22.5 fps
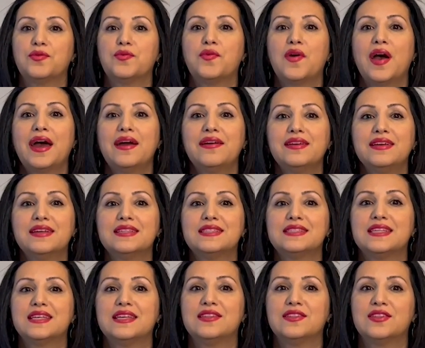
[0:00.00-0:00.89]

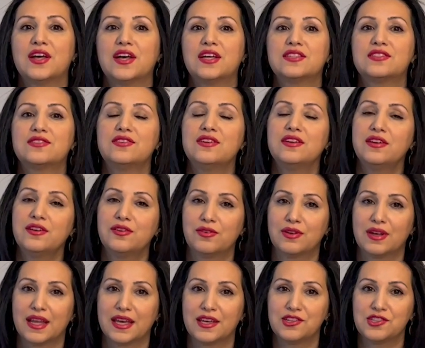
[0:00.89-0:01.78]
various industry
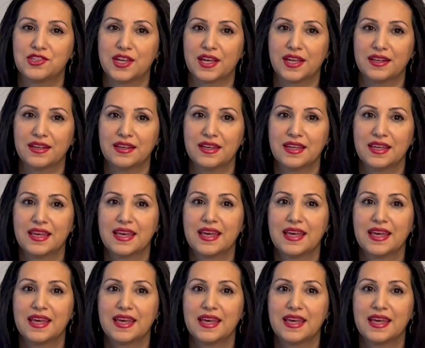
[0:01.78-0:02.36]
regulation